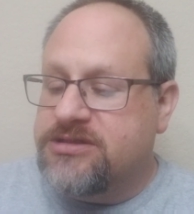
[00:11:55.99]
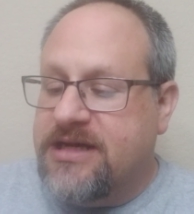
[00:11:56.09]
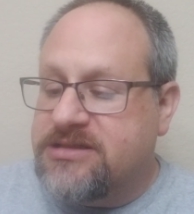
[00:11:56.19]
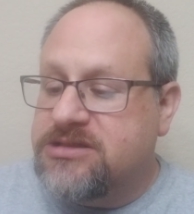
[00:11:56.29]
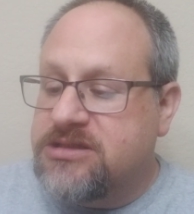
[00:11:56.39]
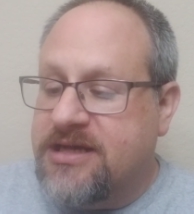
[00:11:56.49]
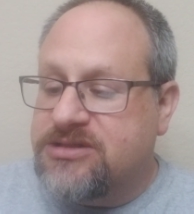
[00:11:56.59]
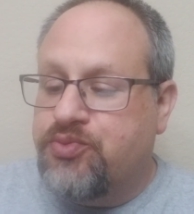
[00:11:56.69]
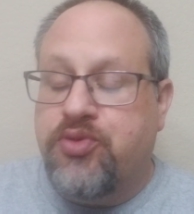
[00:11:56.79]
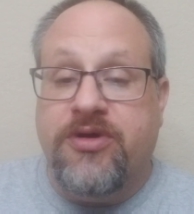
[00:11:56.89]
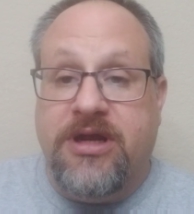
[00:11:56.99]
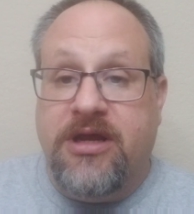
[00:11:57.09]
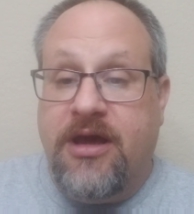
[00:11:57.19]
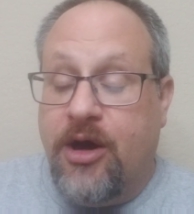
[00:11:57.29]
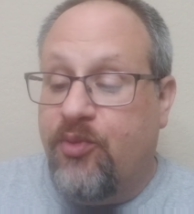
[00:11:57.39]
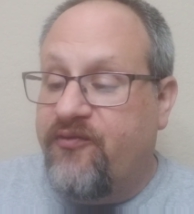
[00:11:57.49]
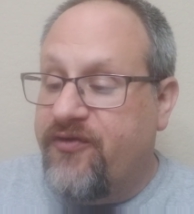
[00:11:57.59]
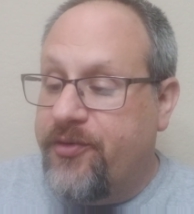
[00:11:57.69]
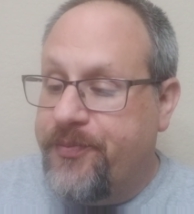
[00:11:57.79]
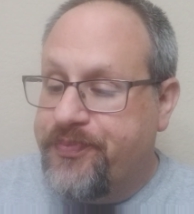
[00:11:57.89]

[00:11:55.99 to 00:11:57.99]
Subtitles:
that's pretty helpful.